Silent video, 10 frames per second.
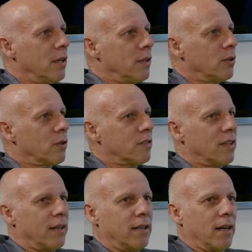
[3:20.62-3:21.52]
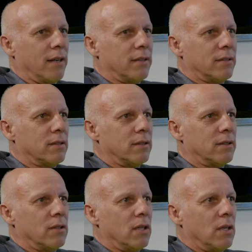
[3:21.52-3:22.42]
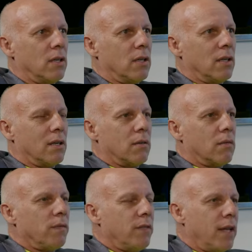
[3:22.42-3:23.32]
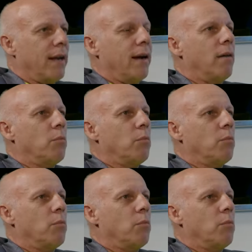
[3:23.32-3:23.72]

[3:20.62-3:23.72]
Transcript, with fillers: you could say, and uh, there